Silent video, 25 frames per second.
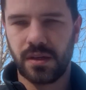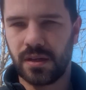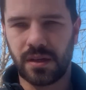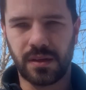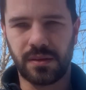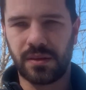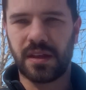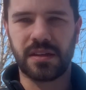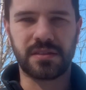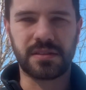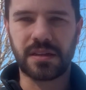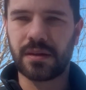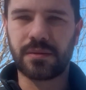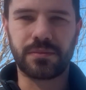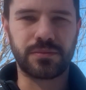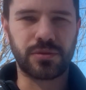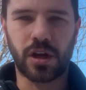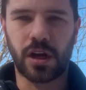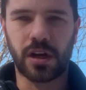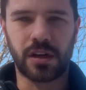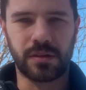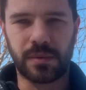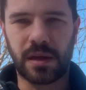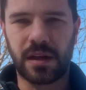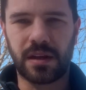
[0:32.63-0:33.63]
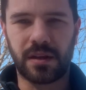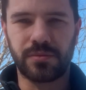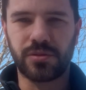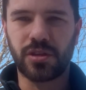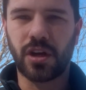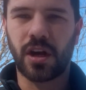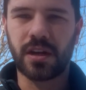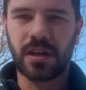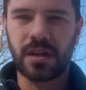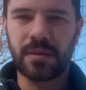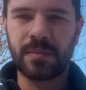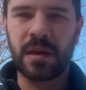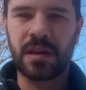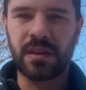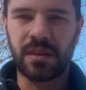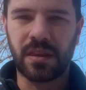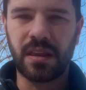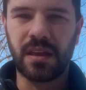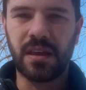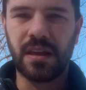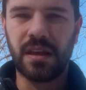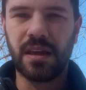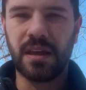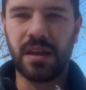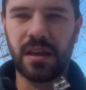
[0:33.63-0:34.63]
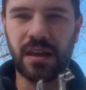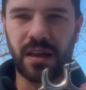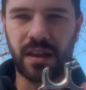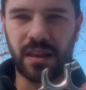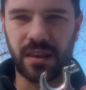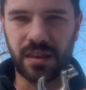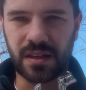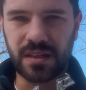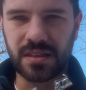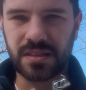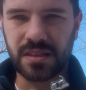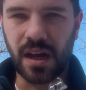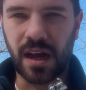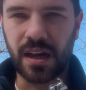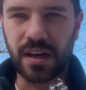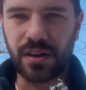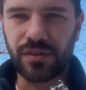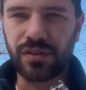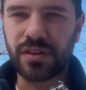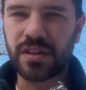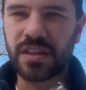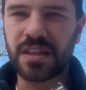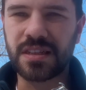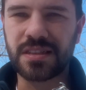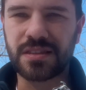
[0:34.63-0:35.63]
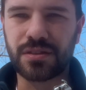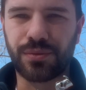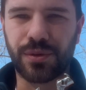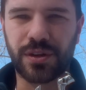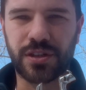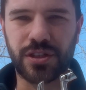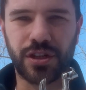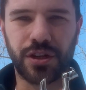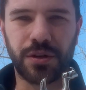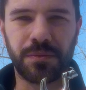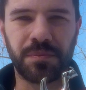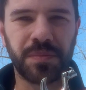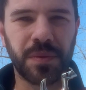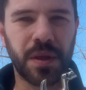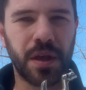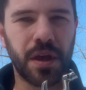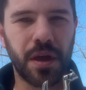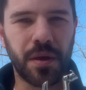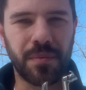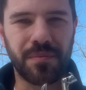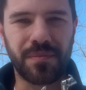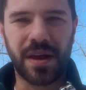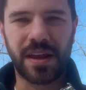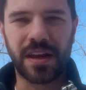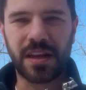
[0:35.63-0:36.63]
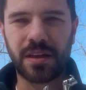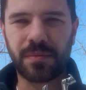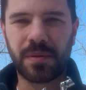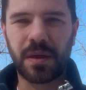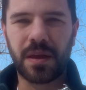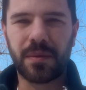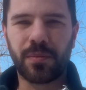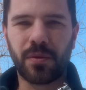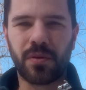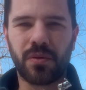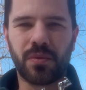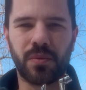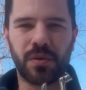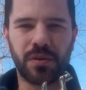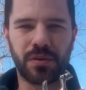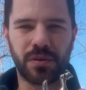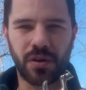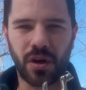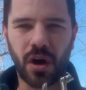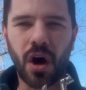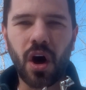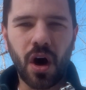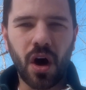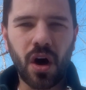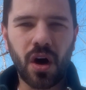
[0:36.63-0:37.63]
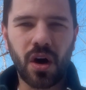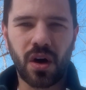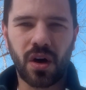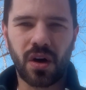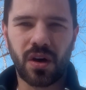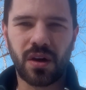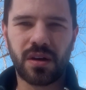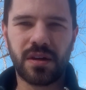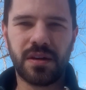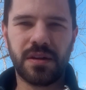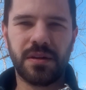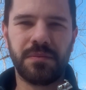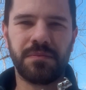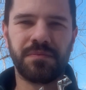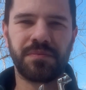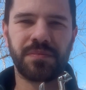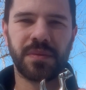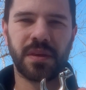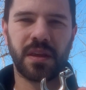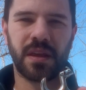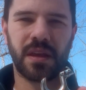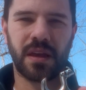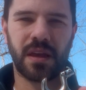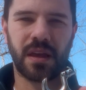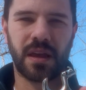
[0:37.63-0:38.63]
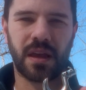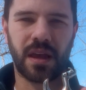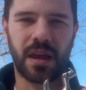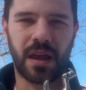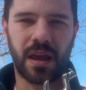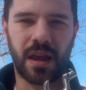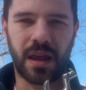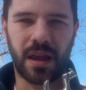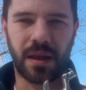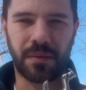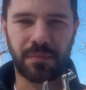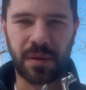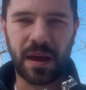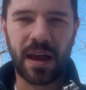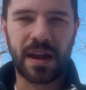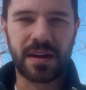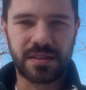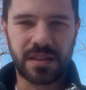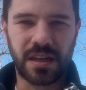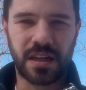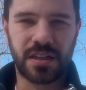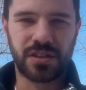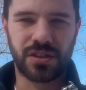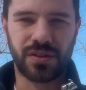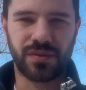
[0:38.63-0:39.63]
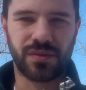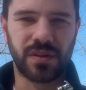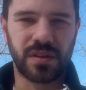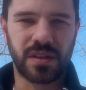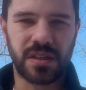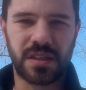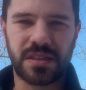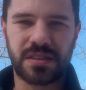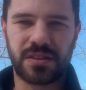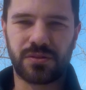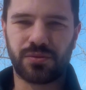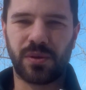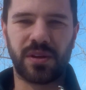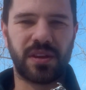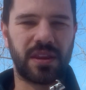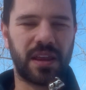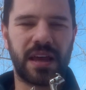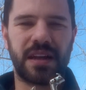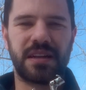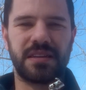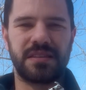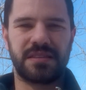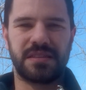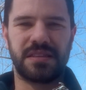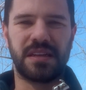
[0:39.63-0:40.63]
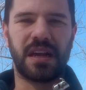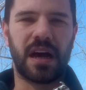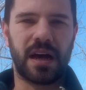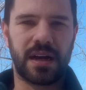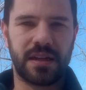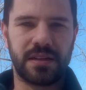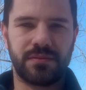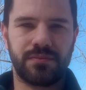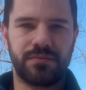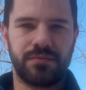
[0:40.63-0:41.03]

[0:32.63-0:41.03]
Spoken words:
That's not what I'm talking about. I'm talking about this kind of release, which many people will call a back tension release when that is not